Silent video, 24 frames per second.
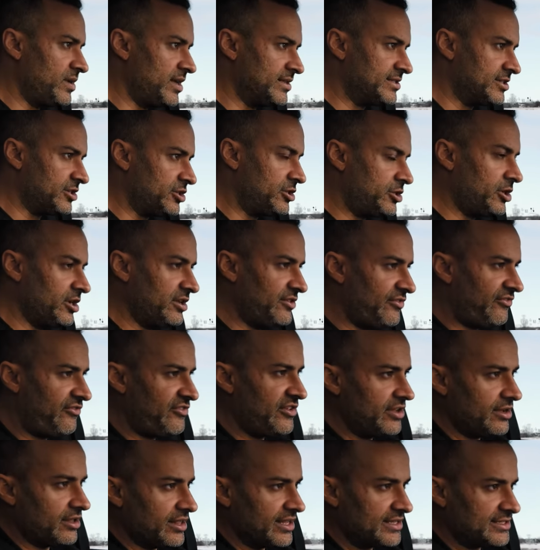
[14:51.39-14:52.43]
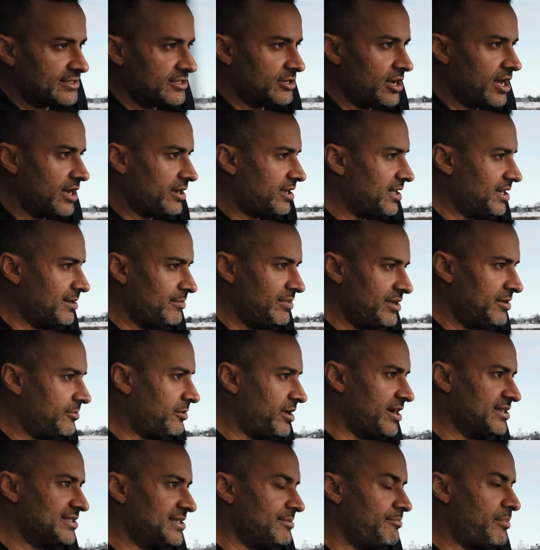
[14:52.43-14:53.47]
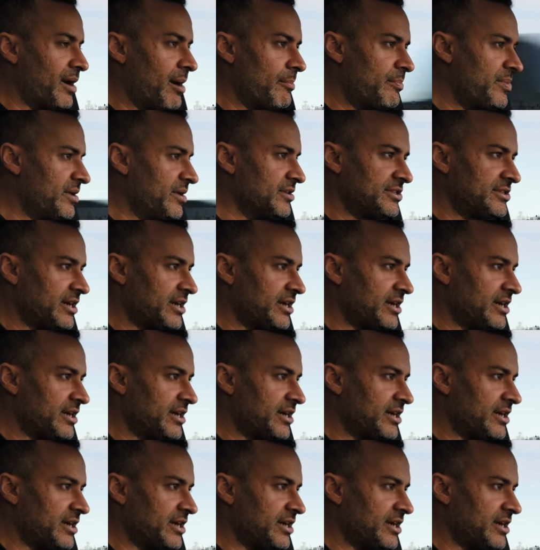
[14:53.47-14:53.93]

it's a good feel. It's not going to be crazy bumpy.